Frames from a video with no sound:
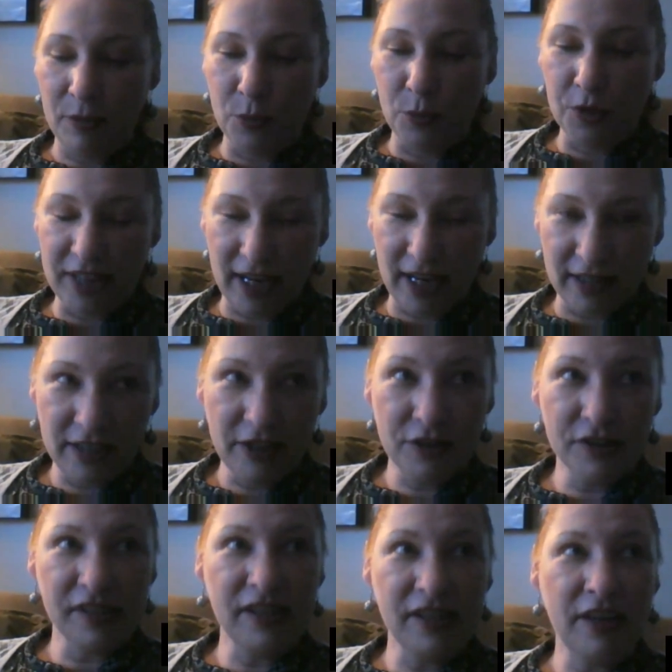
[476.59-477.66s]
protecting
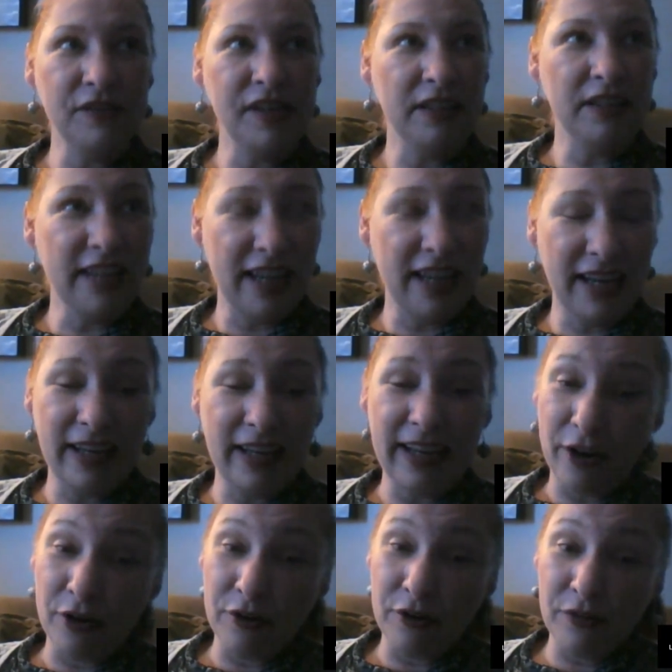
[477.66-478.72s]
ourselves and taking
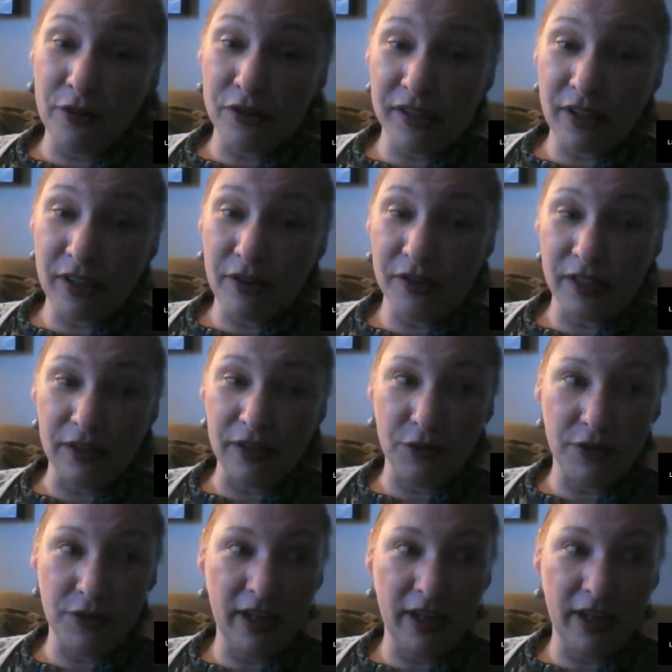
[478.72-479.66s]
care of ourselves, and learning